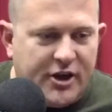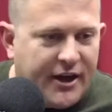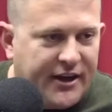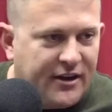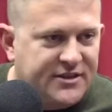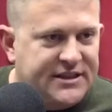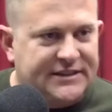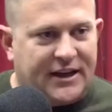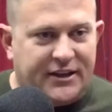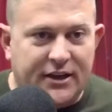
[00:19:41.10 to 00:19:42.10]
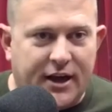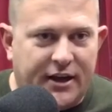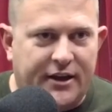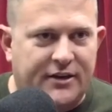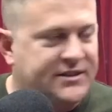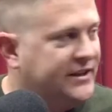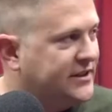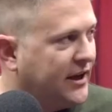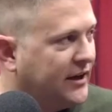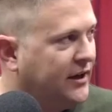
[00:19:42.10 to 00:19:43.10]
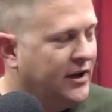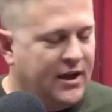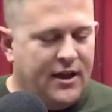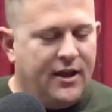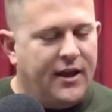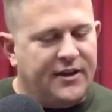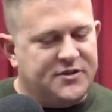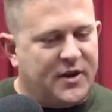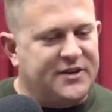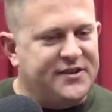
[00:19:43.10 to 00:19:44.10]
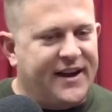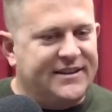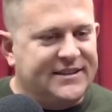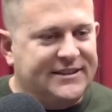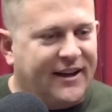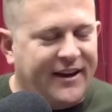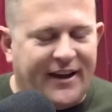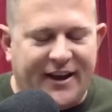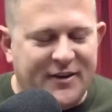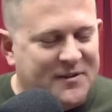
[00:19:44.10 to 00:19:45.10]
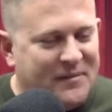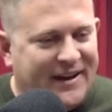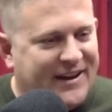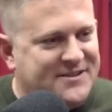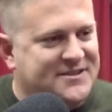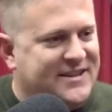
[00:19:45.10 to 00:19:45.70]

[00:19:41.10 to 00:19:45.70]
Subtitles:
you got to get on TikTok, you got to get on TikTok. And so I tried TikTok, and I couldn't make heads